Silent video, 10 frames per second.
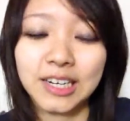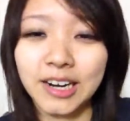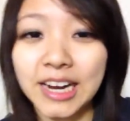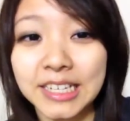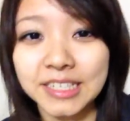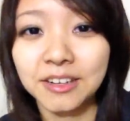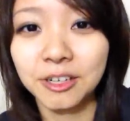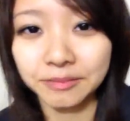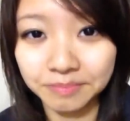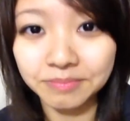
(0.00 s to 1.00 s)
Alright,
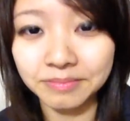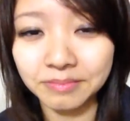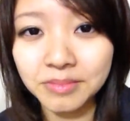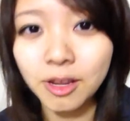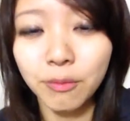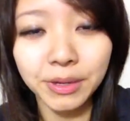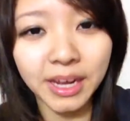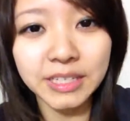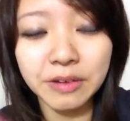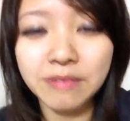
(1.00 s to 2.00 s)
so hope you
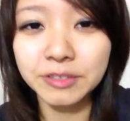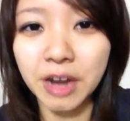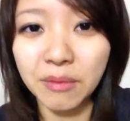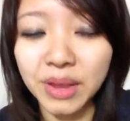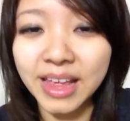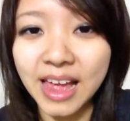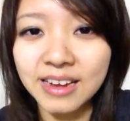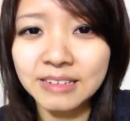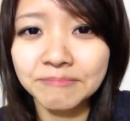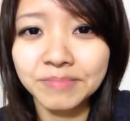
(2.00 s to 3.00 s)
guys will have a great
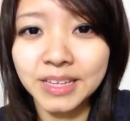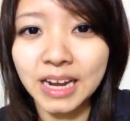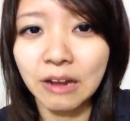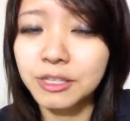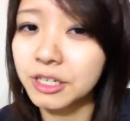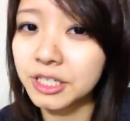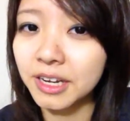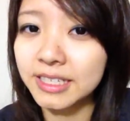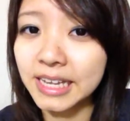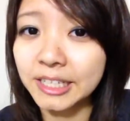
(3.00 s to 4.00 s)
weekend, and I'll talk to
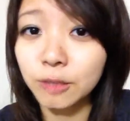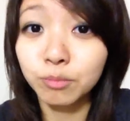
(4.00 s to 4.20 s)
you guys later.